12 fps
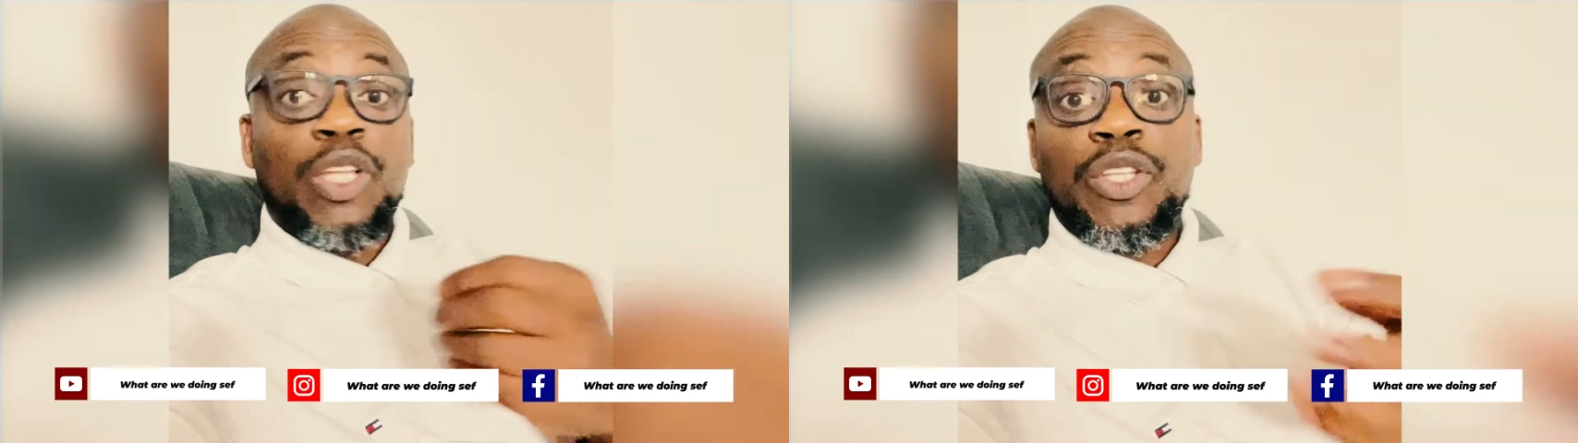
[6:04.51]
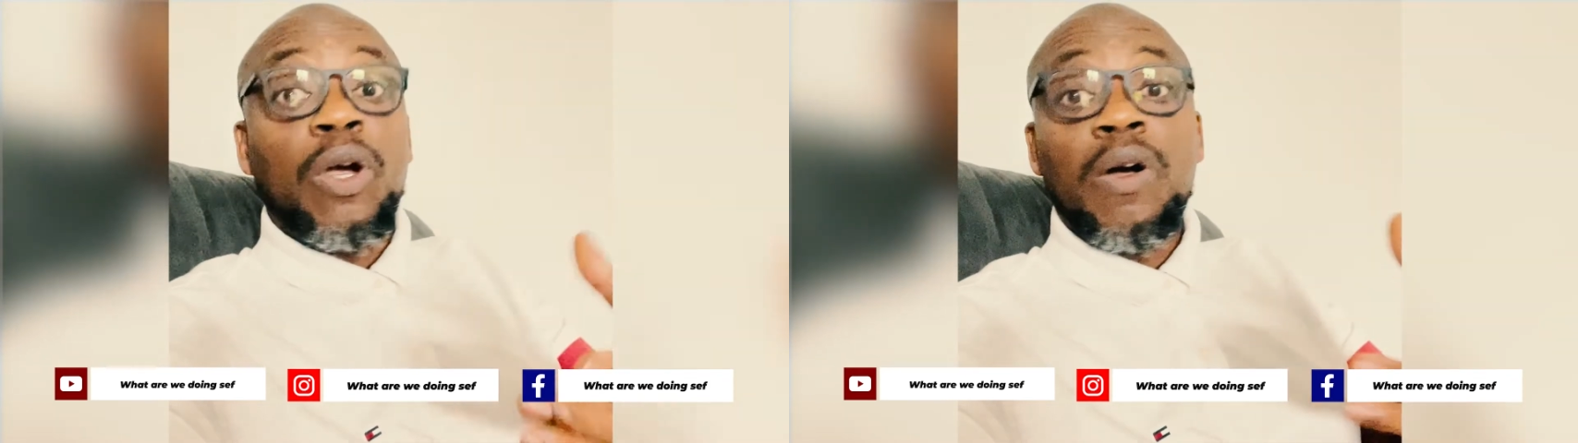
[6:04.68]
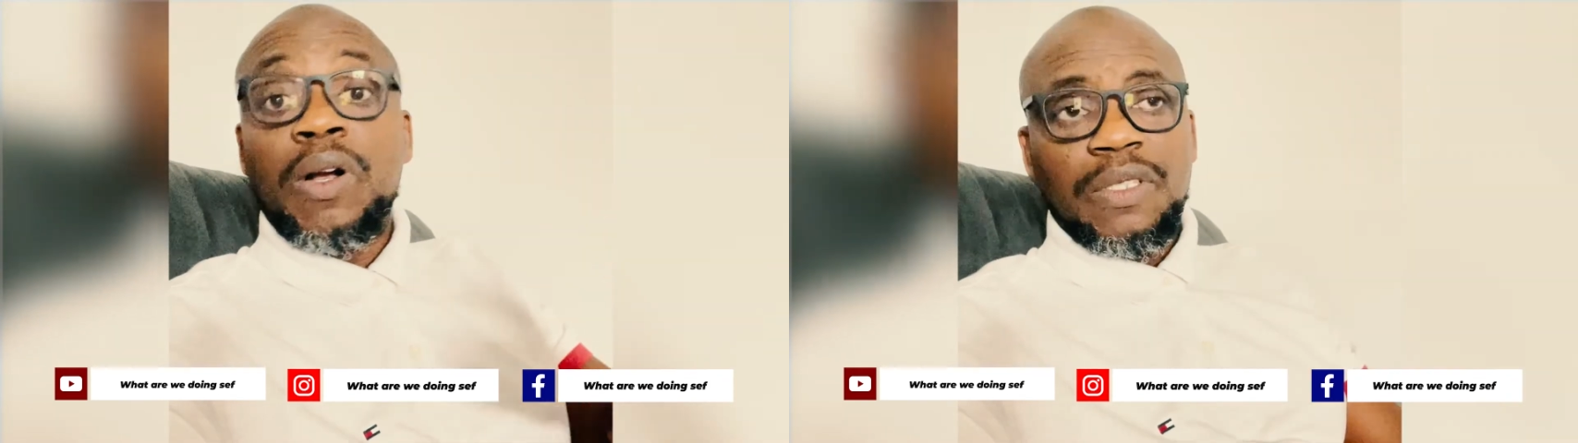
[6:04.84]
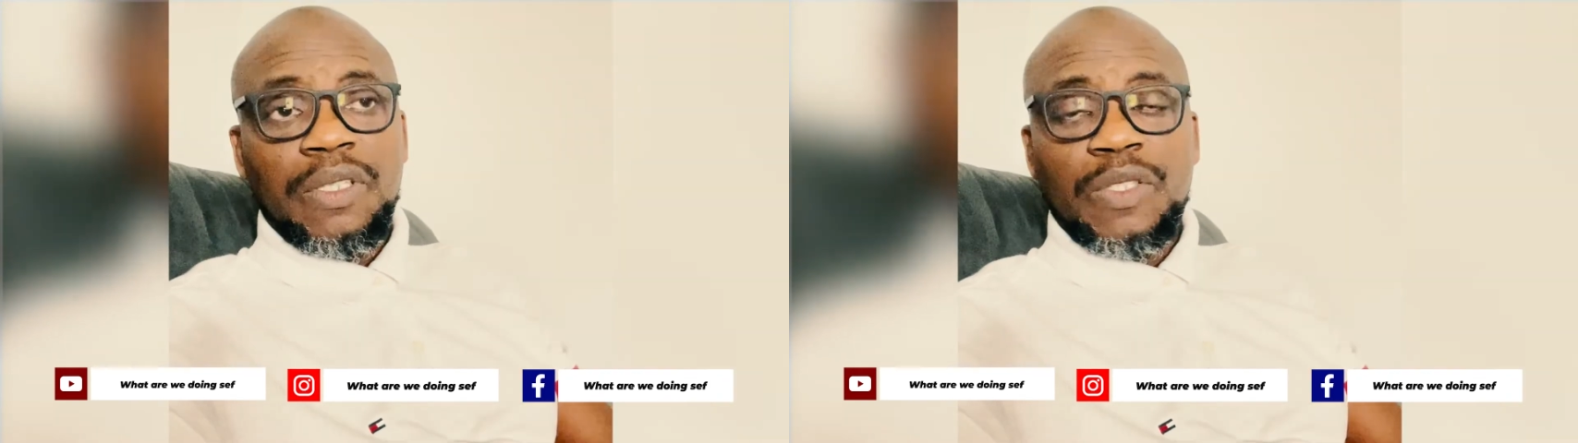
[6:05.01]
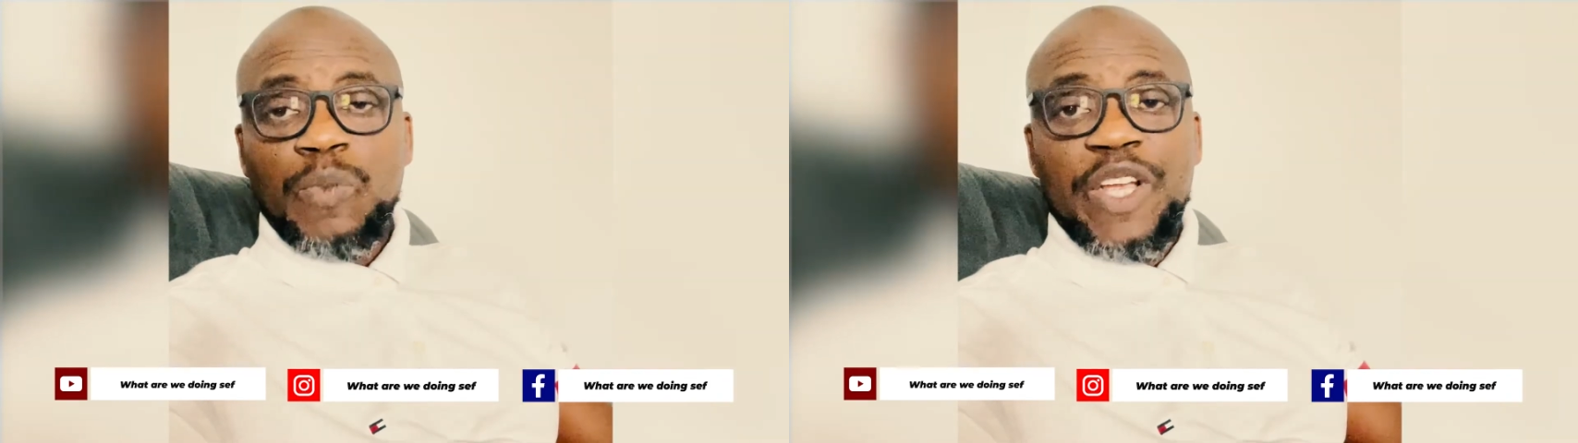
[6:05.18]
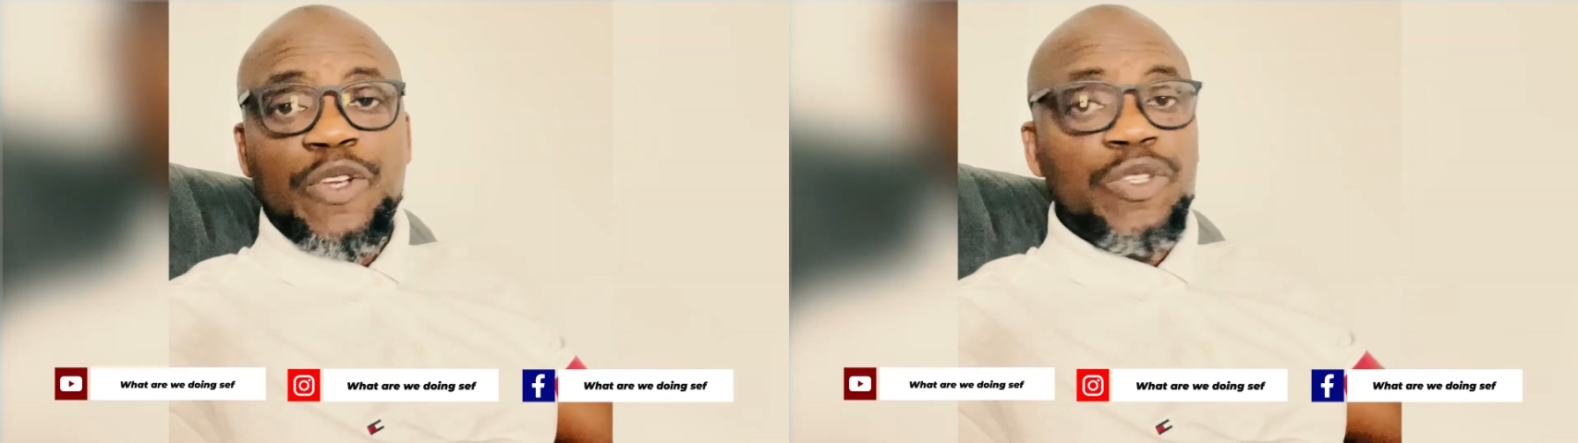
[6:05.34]
tongue,
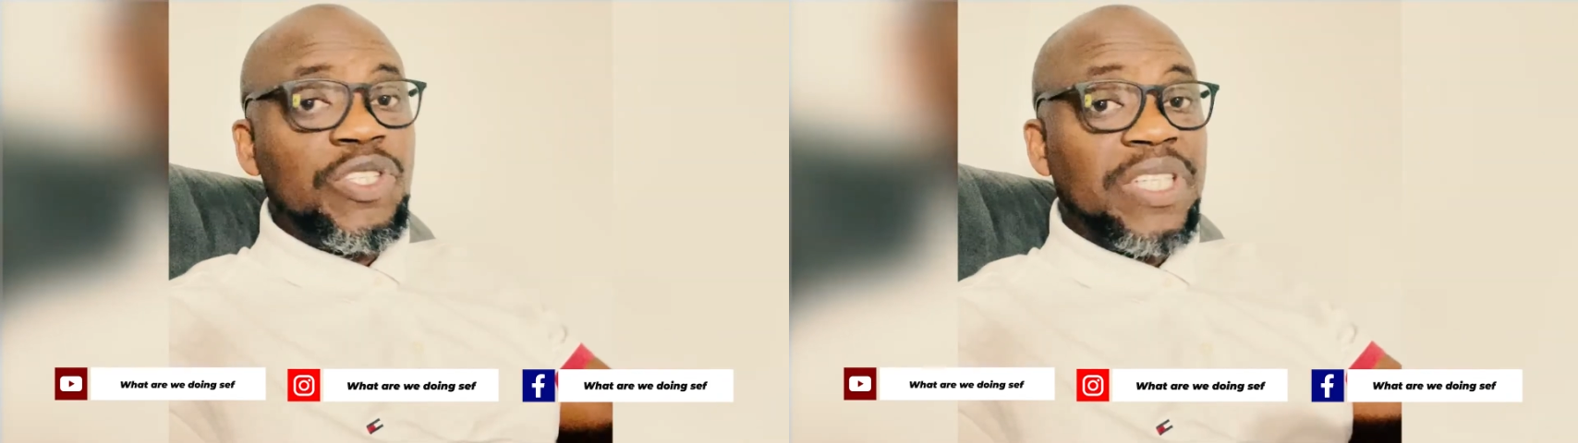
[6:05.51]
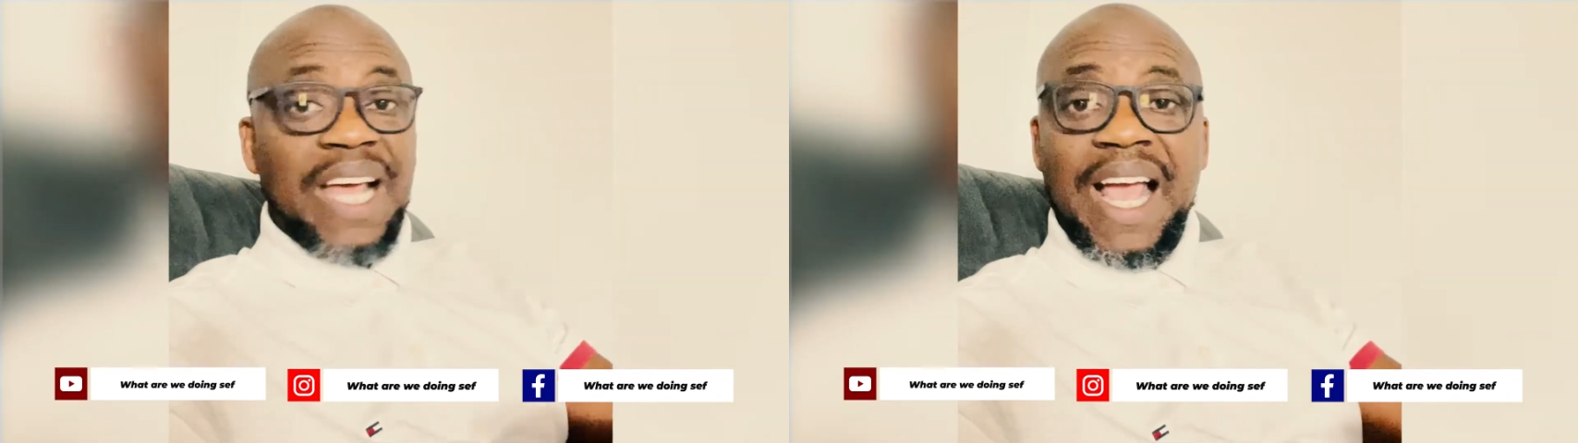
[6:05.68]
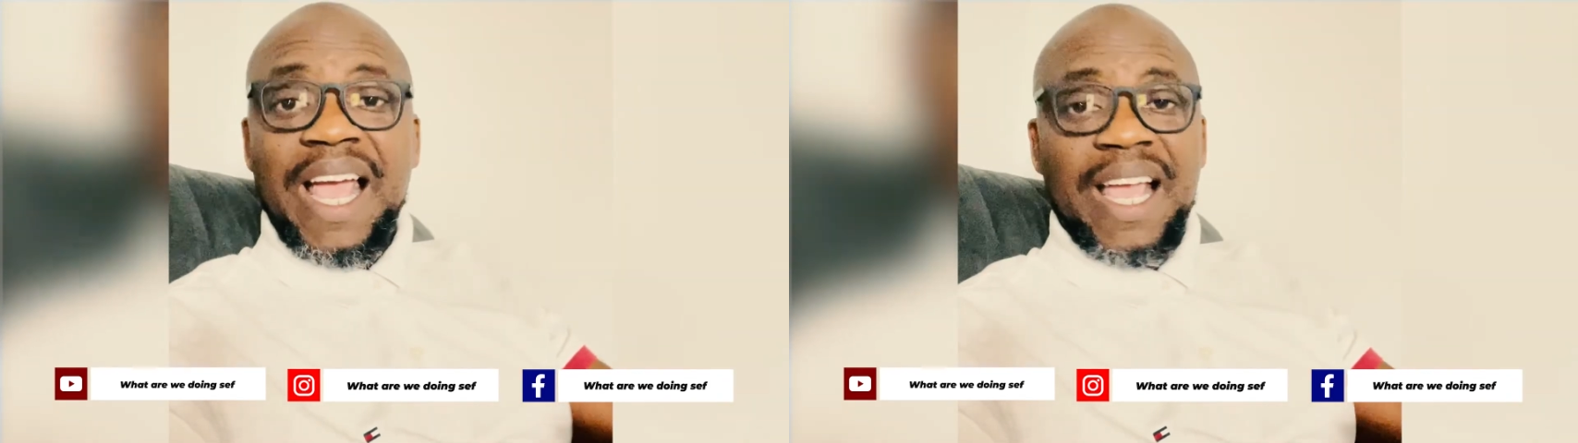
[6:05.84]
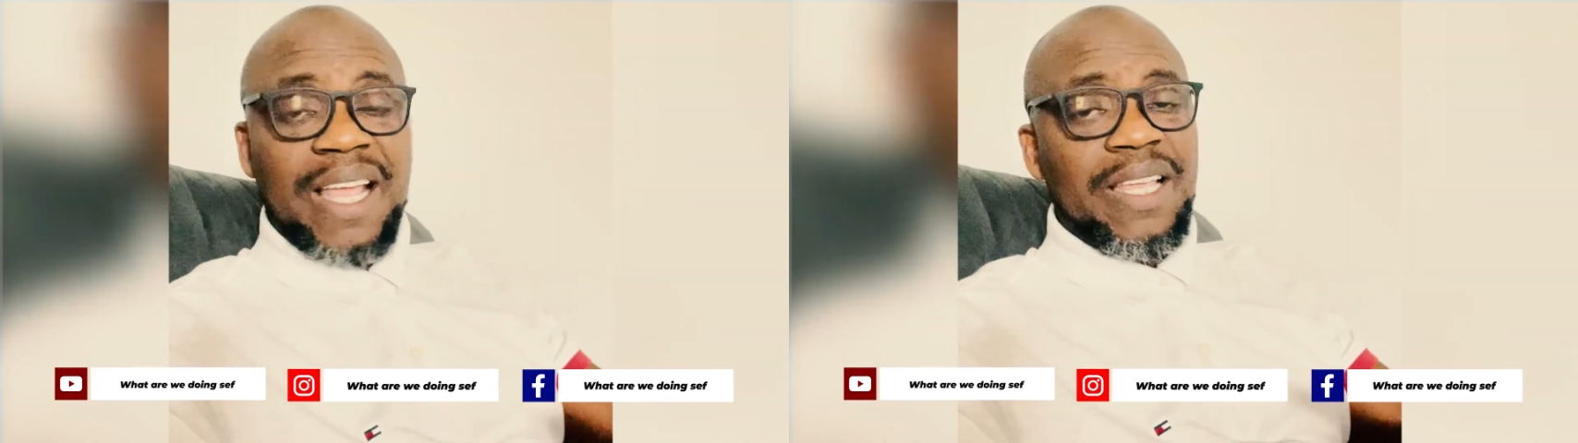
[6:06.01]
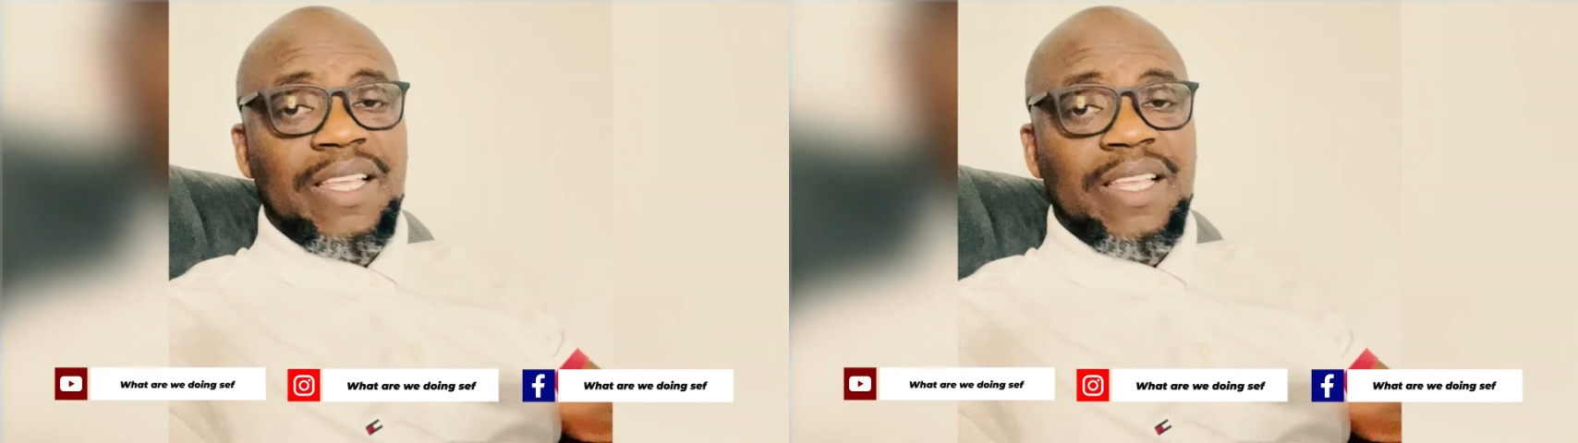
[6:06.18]
where you deny,